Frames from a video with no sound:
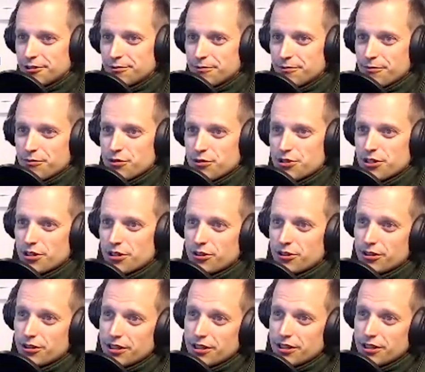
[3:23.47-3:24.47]

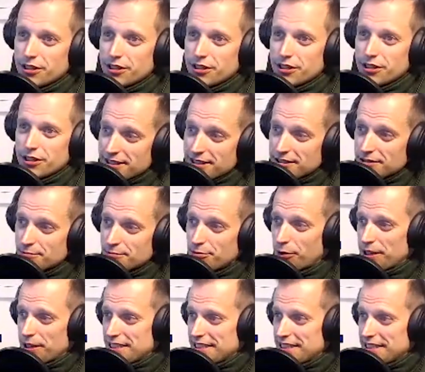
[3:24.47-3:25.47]
So anyways,
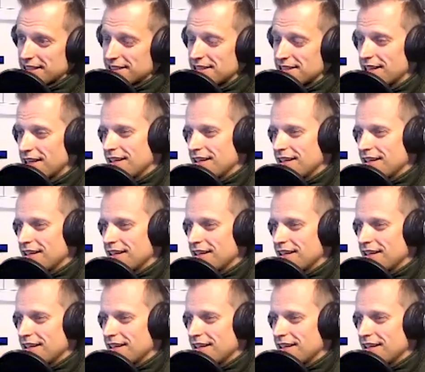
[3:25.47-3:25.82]
point is,